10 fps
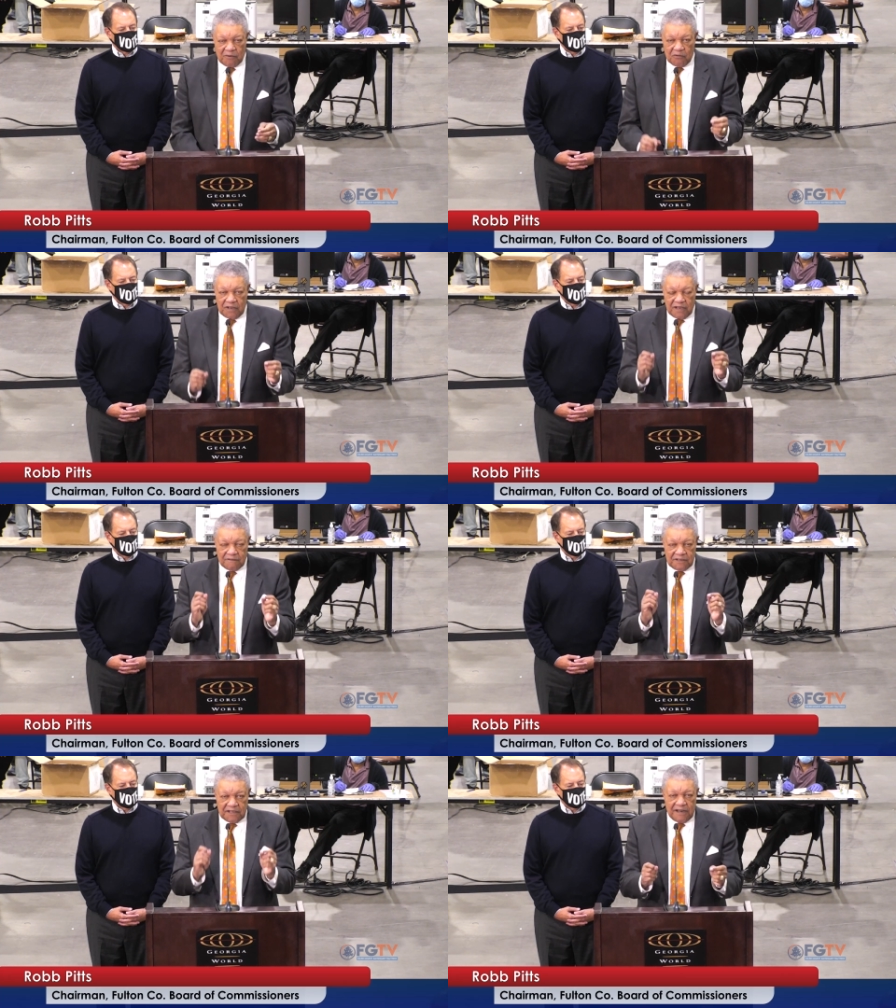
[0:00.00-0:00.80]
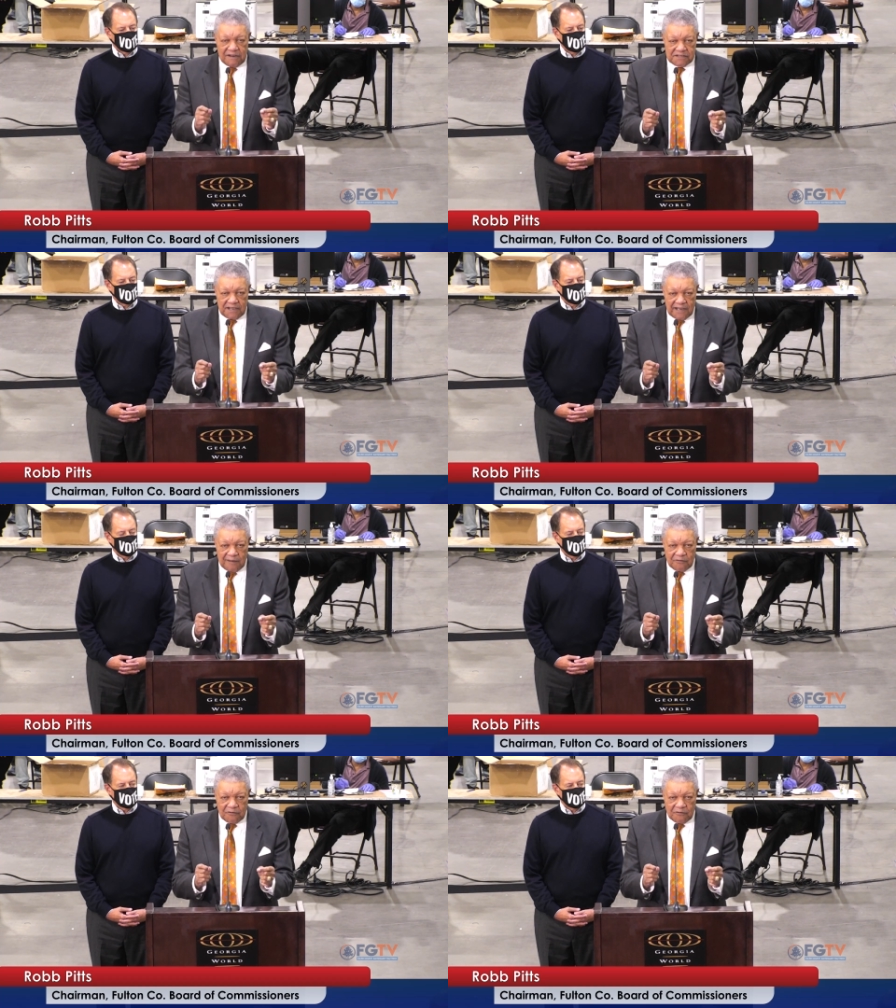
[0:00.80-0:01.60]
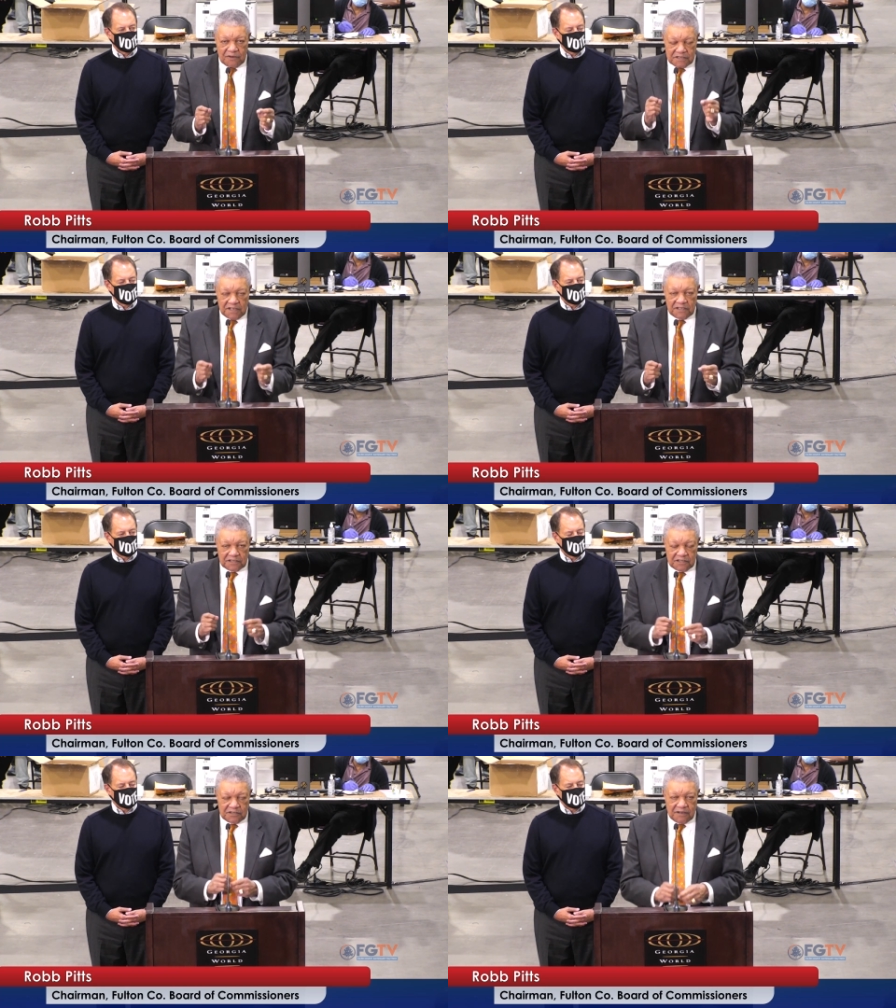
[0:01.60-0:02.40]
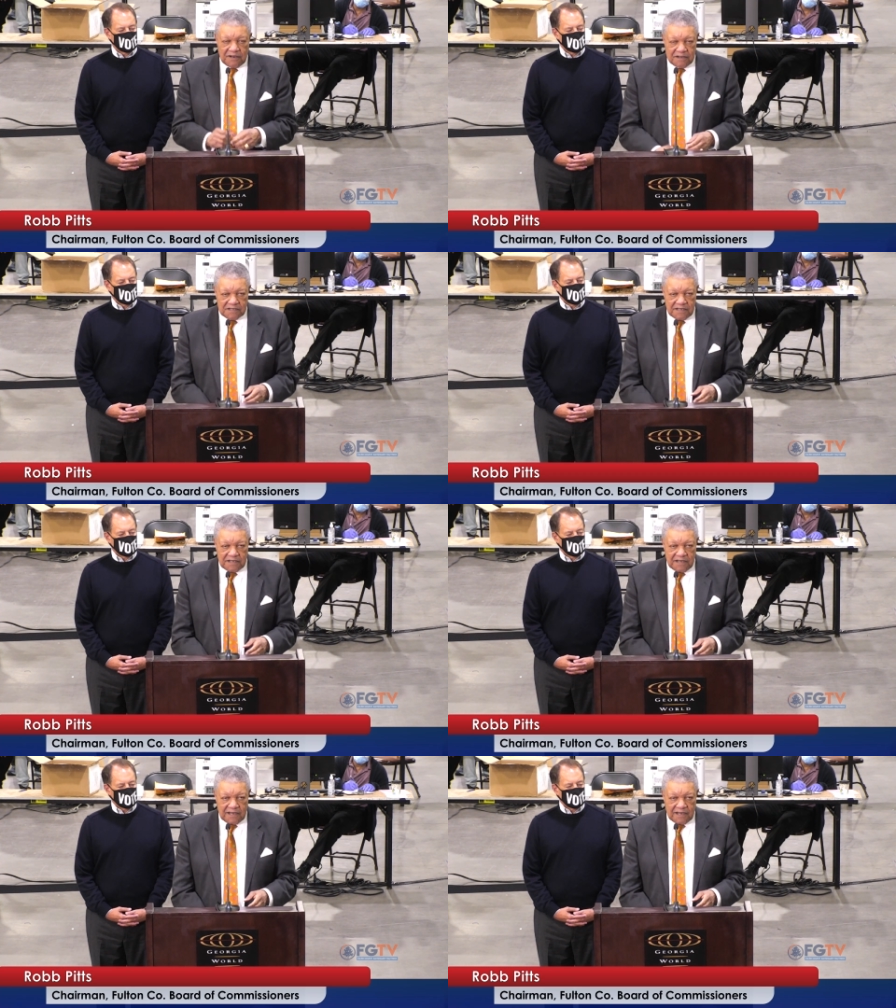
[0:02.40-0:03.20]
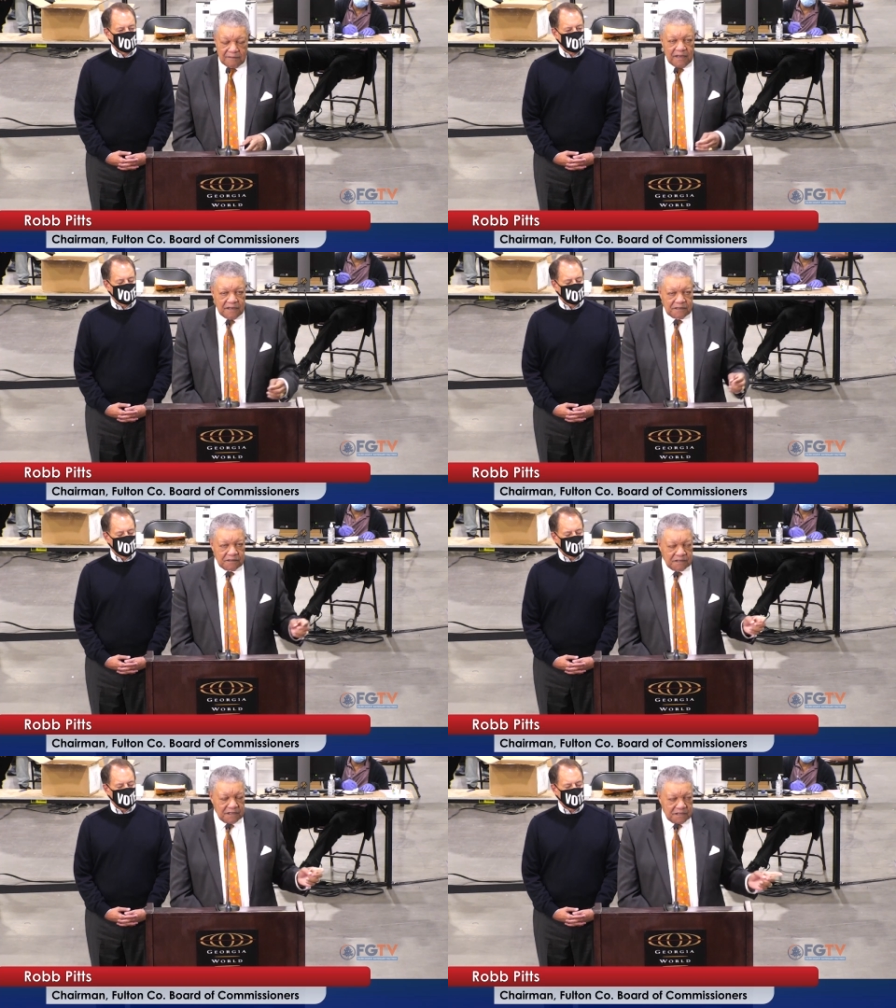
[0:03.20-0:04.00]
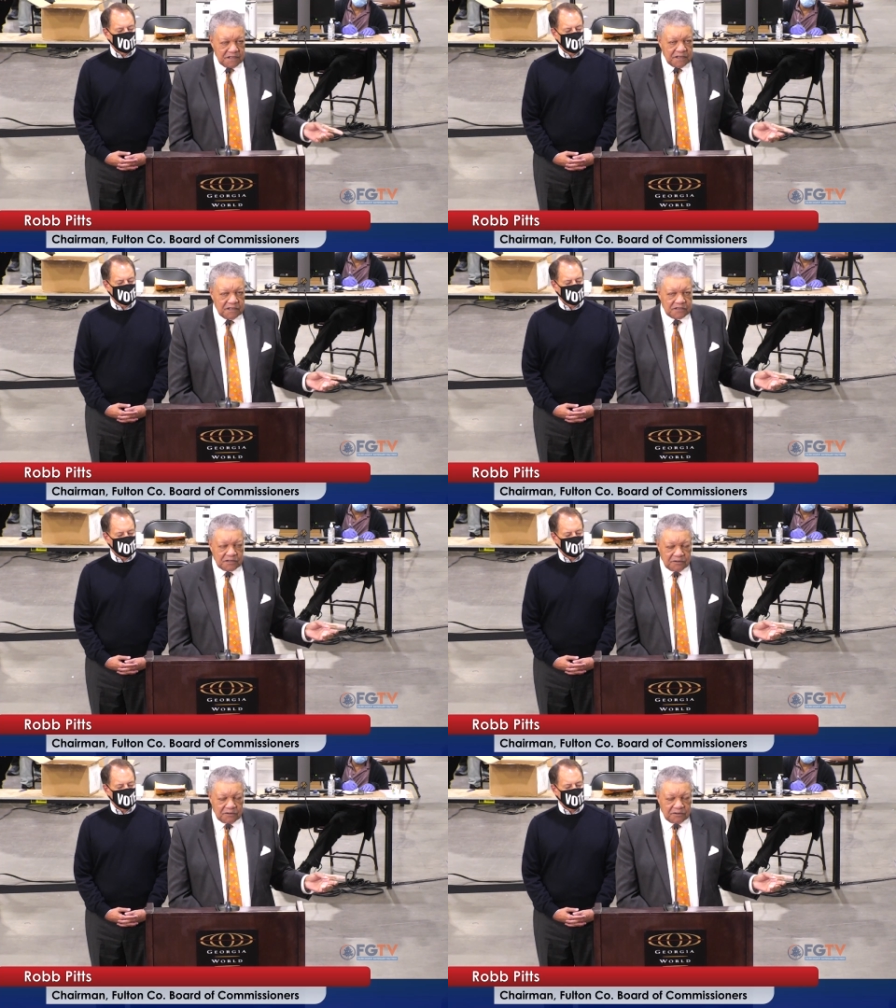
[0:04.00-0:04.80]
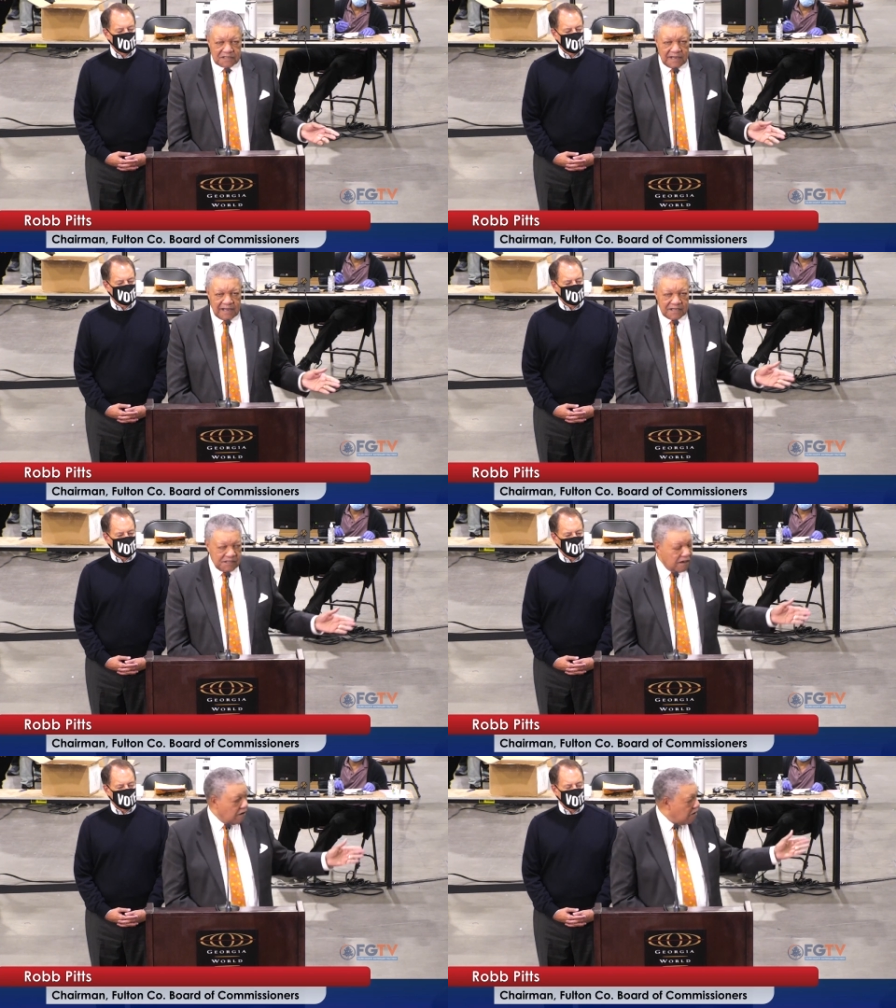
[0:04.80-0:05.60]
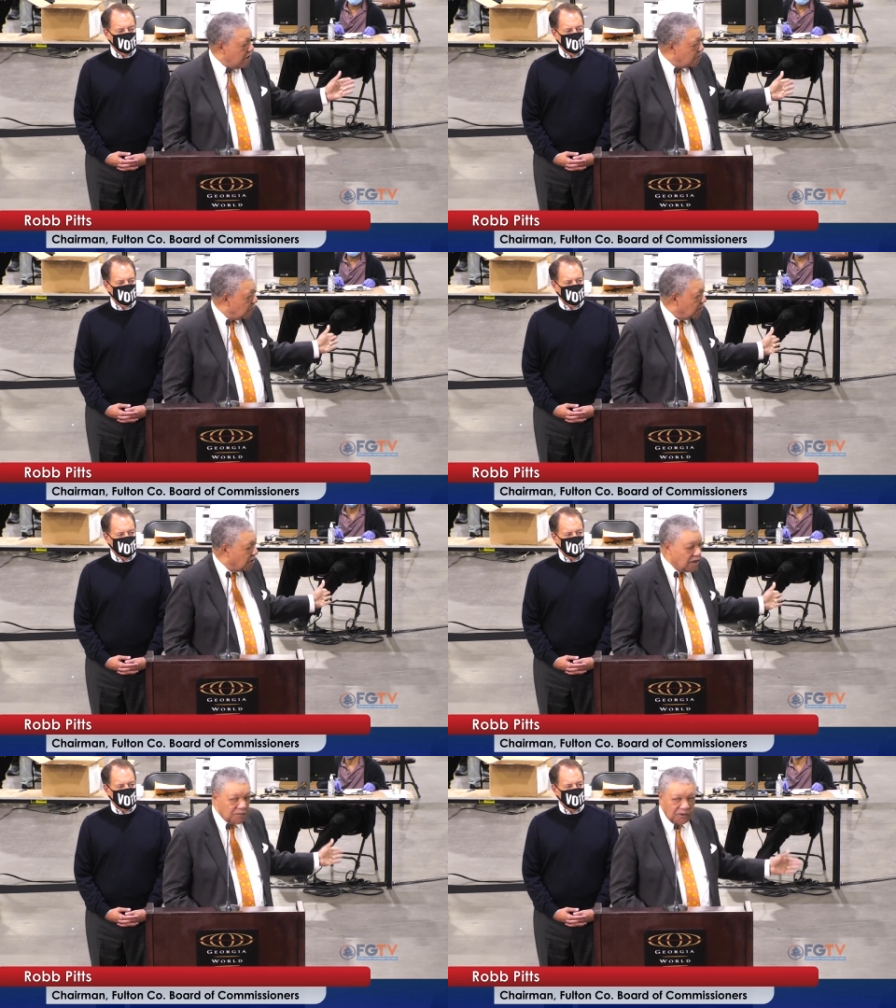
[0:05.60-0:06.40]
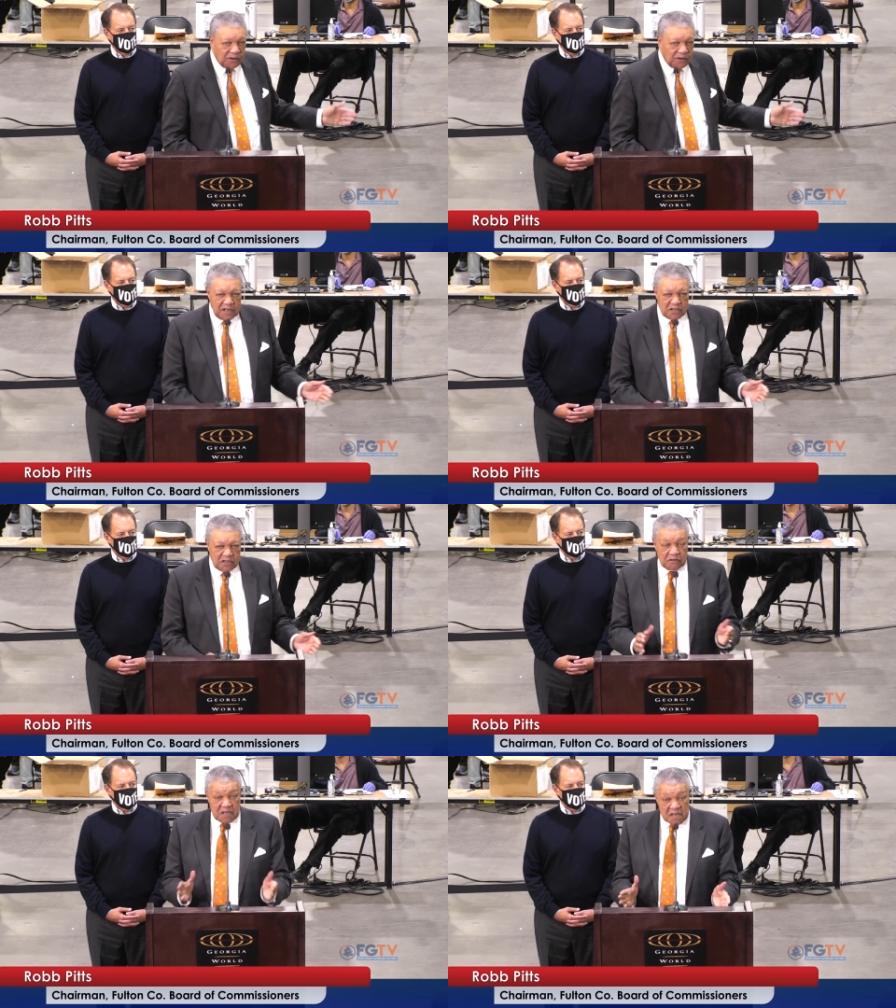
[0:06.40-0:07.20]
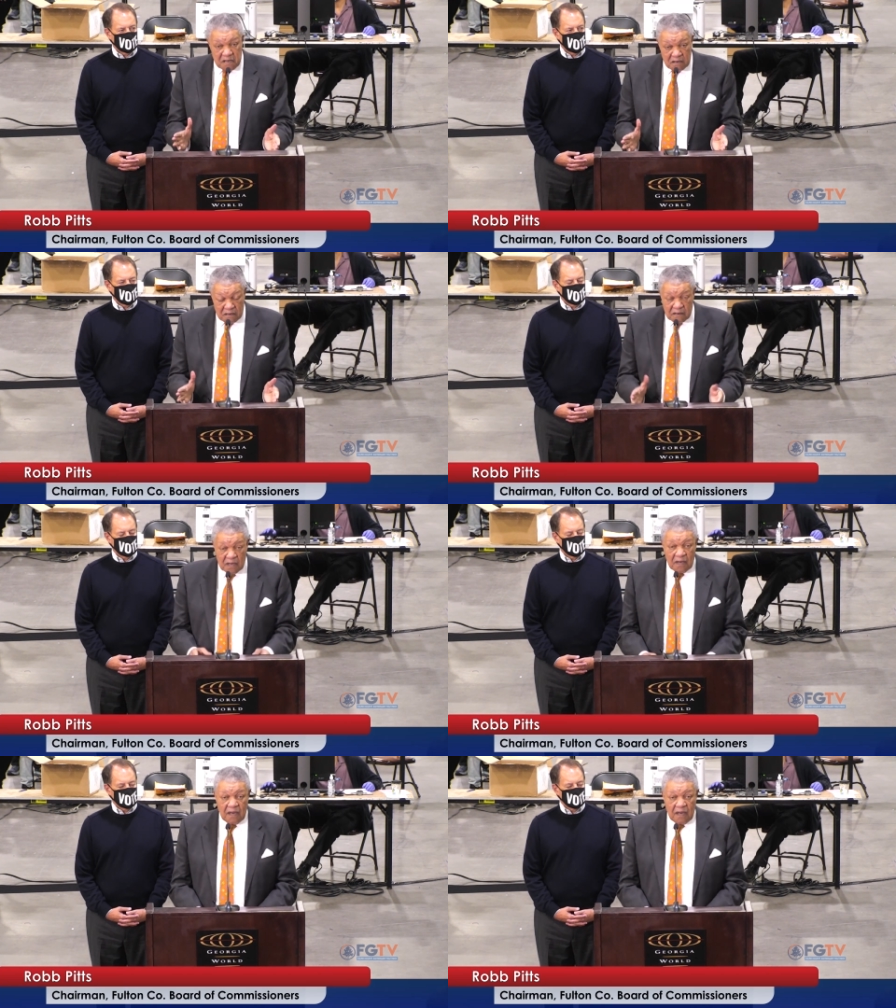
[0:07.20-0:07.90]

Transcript: But we have done our job, we continue to do our job, and to, to continue to criticize our hardworking employees who are here